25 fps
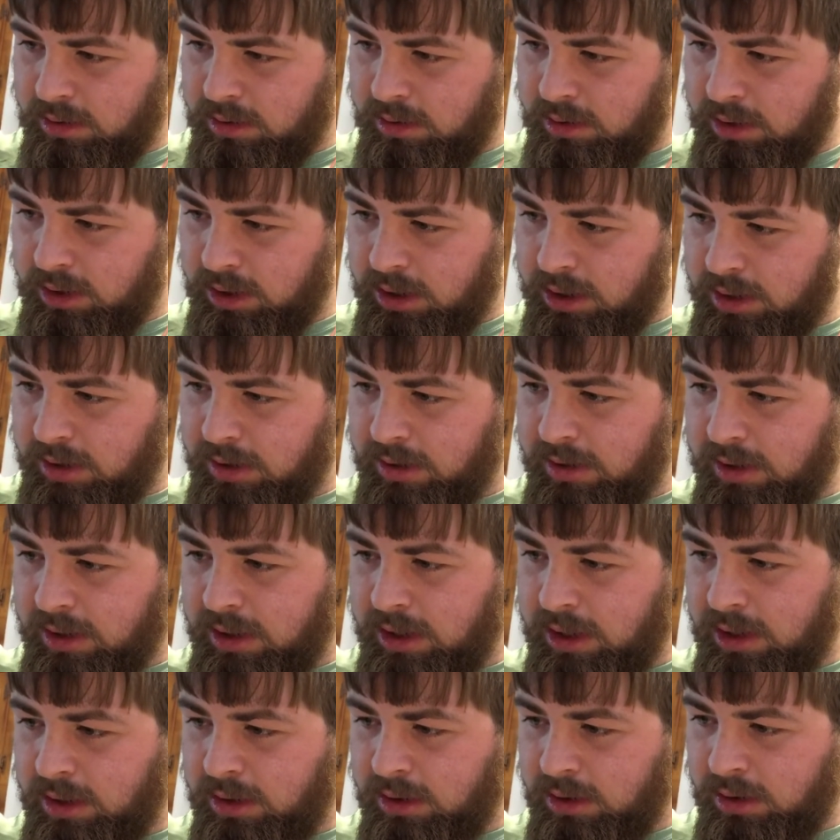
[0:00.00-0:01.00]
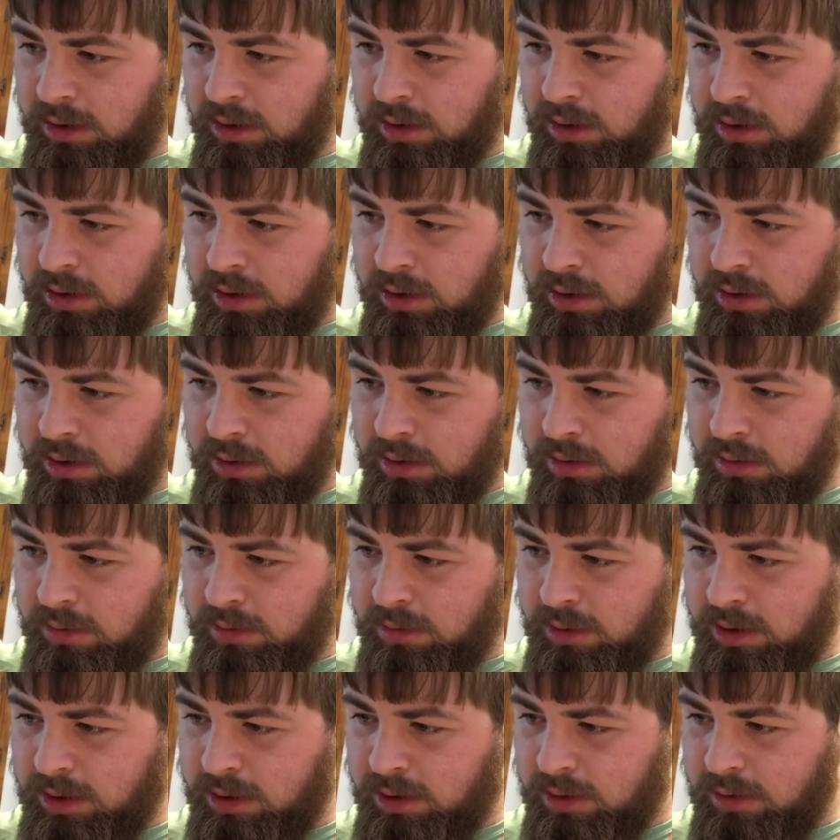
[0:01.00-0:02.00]
I just need a little
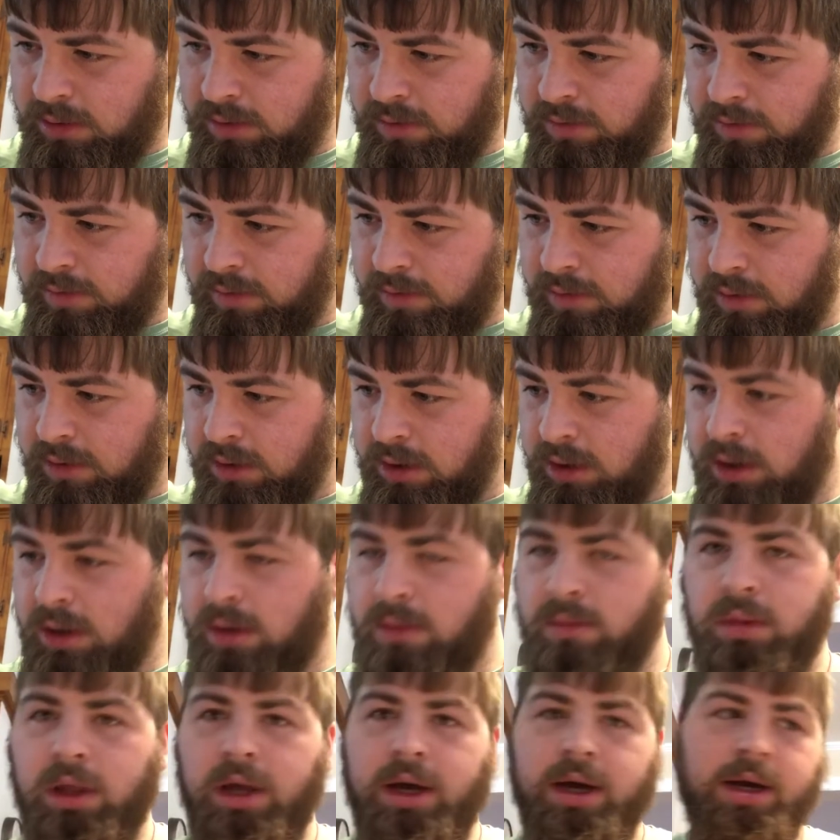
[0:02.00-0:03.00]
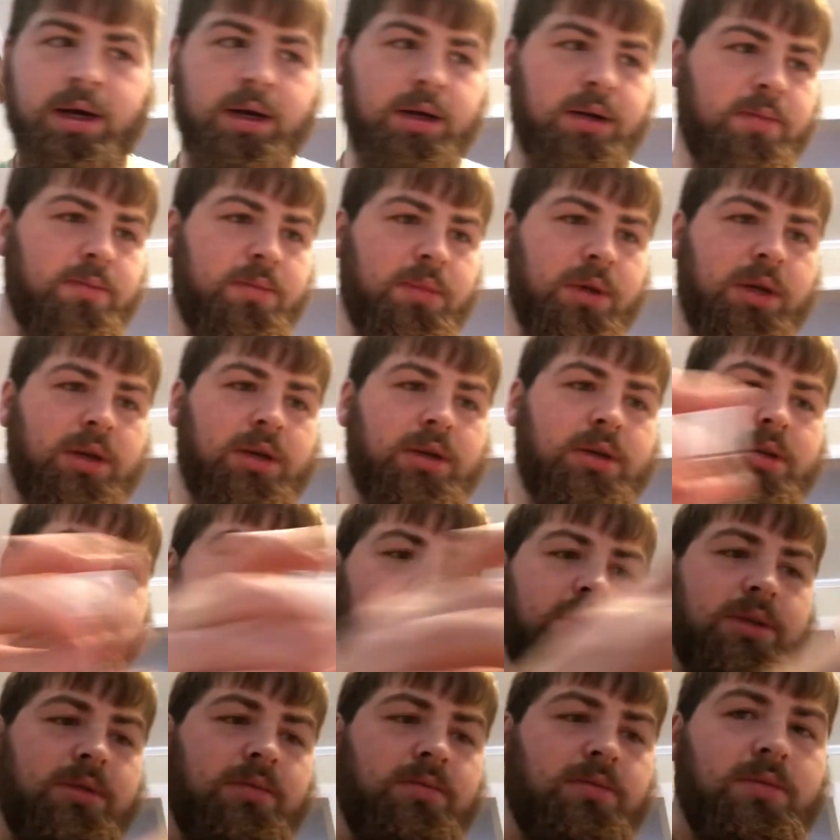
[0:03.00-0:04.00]
bit of black because
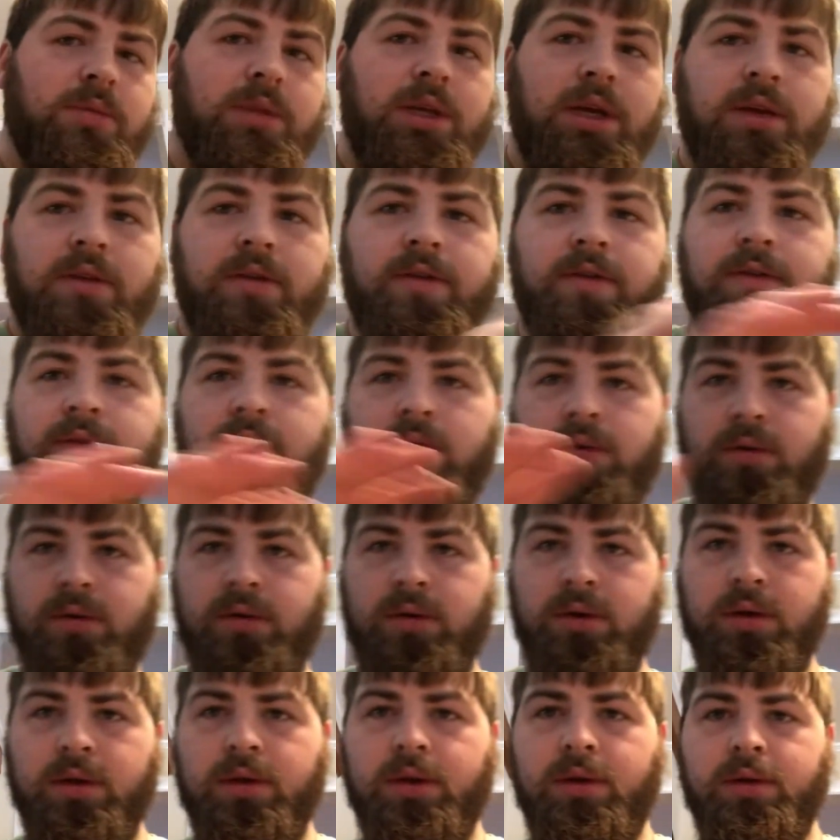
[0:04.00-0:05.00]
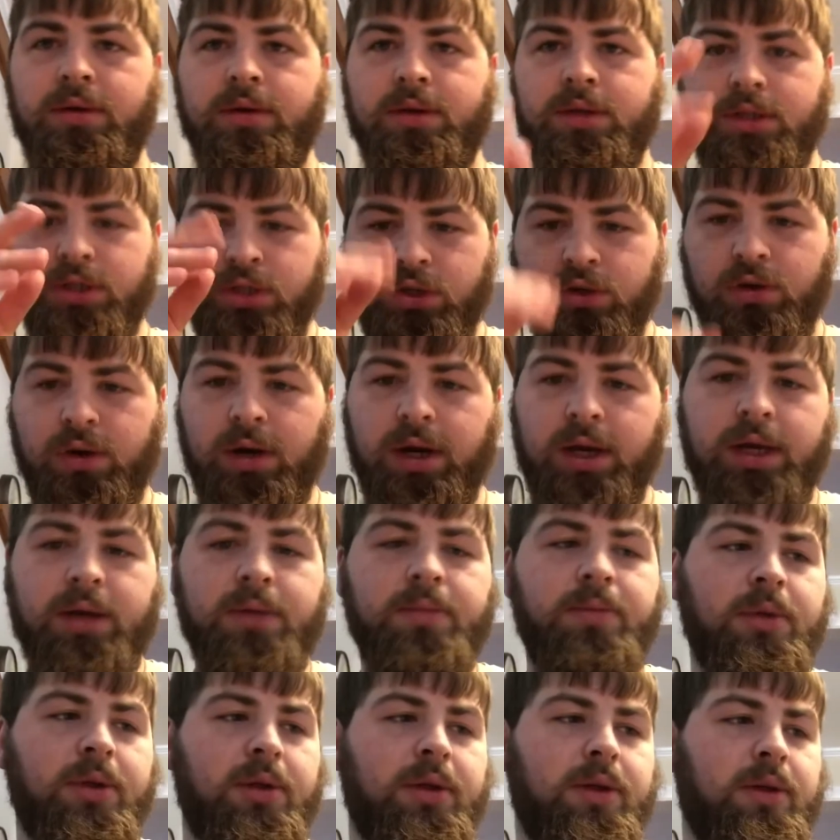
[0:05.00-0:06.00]
that's for the
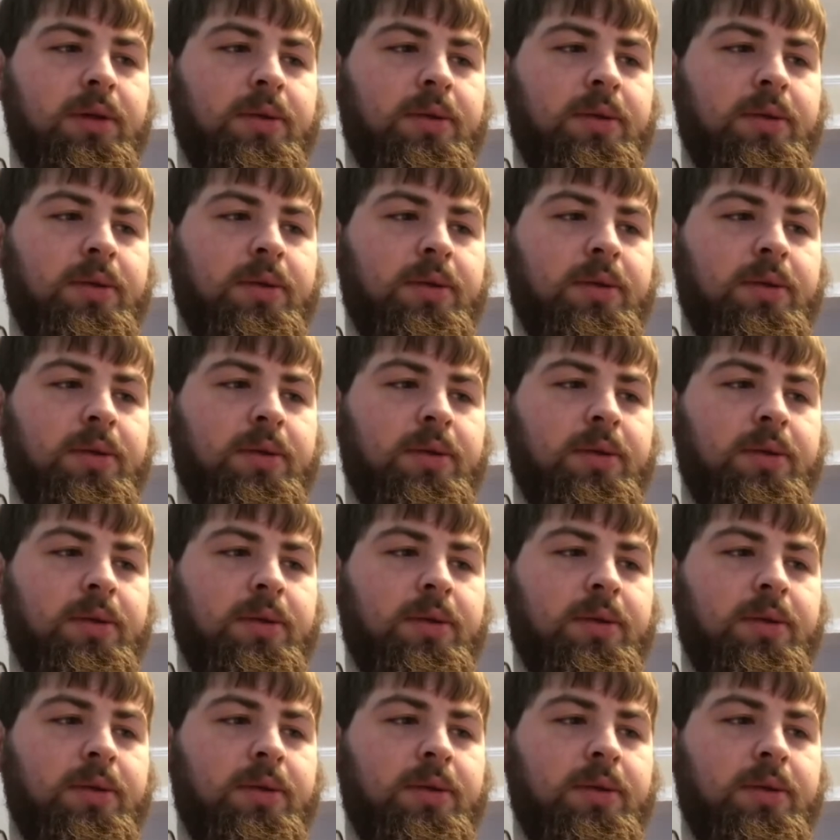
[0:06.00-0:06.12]
stripes.